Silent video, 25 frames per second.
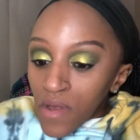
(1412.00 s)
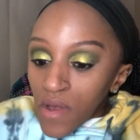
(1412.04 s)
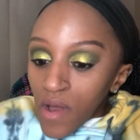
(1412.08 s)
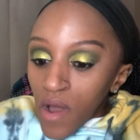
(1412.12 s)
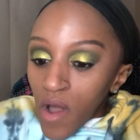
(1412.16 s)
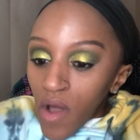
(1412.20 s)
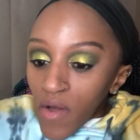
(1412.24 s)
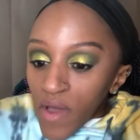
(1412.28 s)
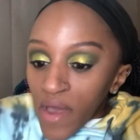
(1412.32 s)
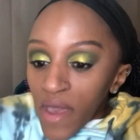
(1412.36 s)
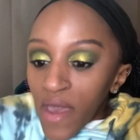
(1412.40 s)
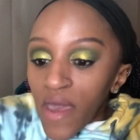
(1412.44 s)

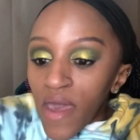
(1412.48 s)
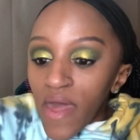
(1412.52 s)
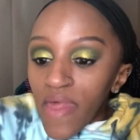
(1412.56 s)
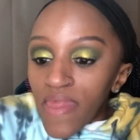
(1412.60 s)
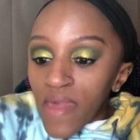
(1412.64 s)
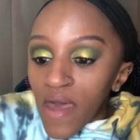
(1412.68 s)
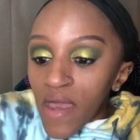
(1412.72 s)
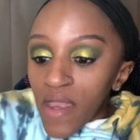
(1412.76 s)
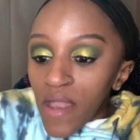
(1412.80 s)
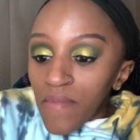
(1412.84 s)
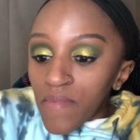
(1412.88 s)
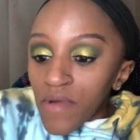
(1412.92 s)
Okay, and
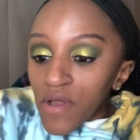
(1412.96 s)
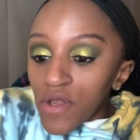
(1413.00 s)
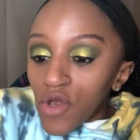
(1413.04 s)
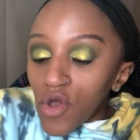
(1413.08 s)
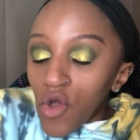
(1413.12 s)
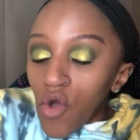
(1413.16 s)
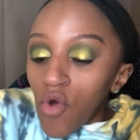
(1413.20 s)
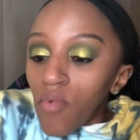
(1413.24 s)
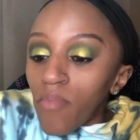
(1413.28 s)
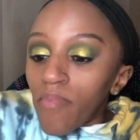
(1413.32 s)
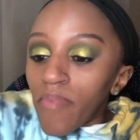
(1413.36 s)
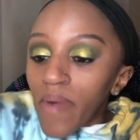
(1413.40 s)
then I'm going to
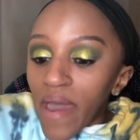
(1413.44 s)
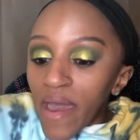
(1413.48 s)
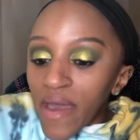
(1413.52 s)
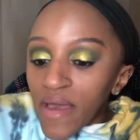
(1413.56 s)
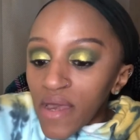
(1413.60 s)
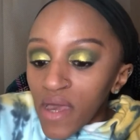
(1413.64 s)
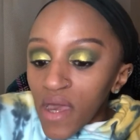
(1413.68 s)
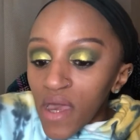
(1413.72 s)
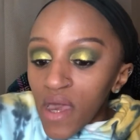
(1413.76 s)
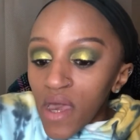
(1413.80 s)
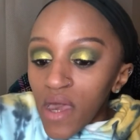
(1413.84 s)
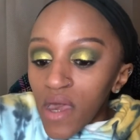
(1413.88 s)
go back
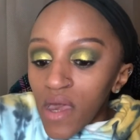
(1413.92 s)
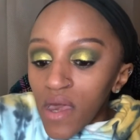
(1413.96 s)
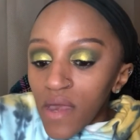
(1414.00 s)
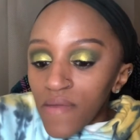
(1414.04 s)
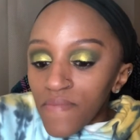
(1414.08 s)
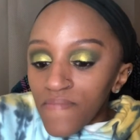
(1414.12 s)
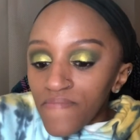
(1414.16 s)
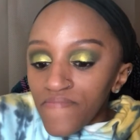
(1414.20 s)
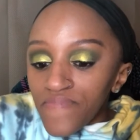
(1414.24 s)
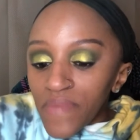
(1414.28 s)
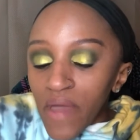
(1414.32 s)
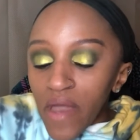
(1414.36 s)
in.